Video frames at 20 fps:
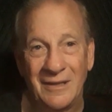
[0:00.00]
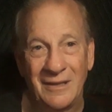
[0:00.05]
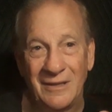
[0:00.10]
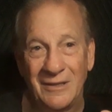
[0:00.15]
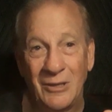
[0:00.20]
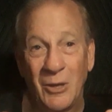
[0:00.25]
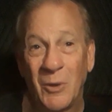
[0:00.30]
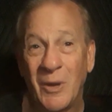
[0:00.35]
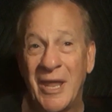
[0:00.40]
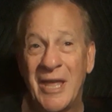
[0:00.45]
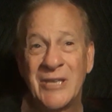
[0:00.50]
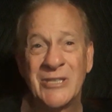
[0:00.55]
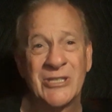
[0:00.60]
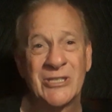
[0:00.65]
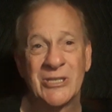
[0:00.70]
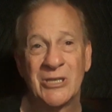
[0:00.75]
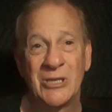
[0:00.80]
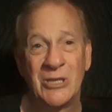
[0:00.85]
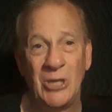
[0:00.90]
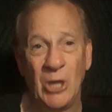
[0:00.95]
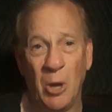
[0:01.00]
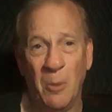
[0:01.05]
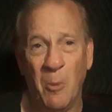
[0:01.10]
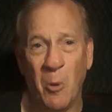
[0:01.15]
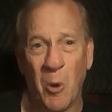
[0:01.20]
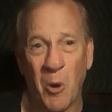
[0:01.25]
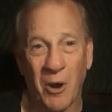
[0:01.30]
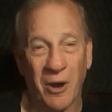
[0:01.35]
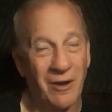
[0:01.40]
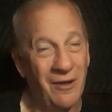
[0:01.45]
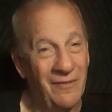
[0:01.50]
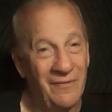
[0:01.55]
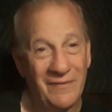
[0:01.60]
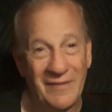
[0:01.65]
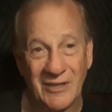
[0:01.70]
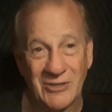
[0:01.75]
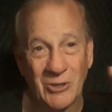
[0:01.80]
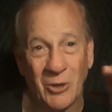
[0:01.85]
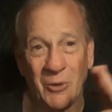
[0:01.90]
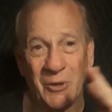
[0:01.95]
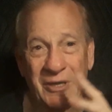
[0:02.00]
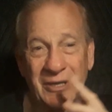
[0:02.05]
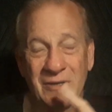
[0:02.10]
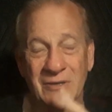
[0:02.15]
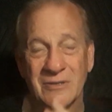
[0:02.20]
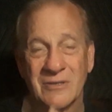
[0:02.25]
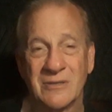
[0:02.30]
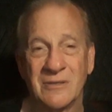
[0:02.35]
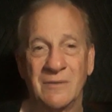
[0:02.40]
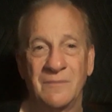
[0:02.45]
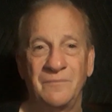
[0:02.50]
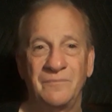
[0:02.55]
No less, no more. That's all it is.